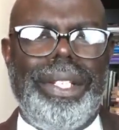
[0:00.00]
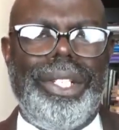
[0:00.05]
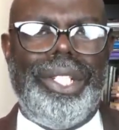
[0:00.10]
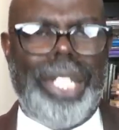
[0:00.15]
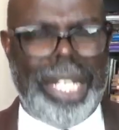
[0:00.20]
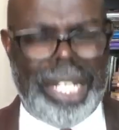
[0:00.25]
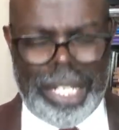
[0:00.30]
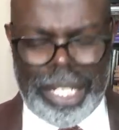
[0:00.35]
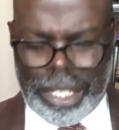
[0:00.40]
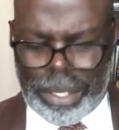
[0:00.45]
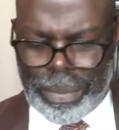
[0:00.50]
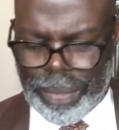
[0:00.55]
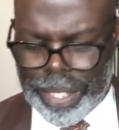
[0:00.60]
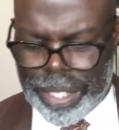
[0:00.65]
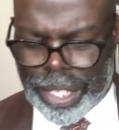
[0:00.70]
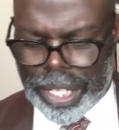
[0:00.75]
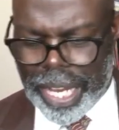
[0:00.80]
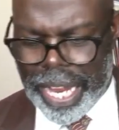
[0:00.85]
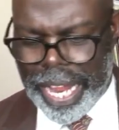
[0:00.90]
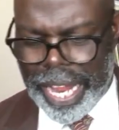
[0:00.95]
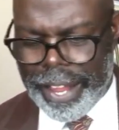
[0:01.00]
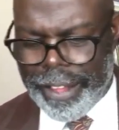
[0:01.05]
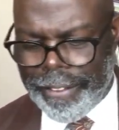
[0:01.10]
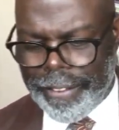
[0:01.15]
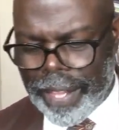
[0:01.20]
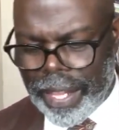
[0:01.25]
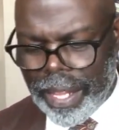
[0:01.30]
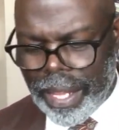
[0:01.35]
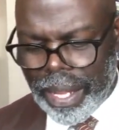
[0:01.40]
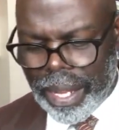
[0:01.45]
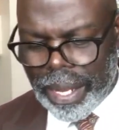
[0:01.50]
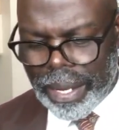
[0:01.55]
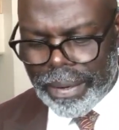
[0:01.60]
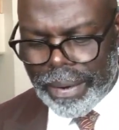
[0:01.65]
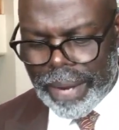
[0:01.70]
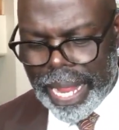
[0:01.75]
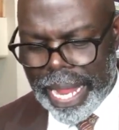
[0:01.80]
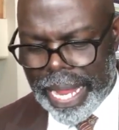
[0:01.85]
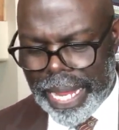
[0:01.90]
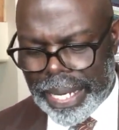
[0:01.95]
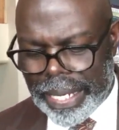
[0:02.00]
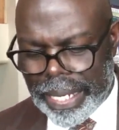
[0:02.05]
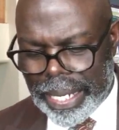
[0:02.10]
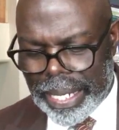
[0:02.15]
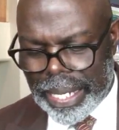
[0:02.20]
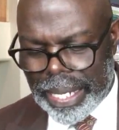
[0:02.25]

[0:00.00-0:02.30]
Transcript: Jesus would say. All right.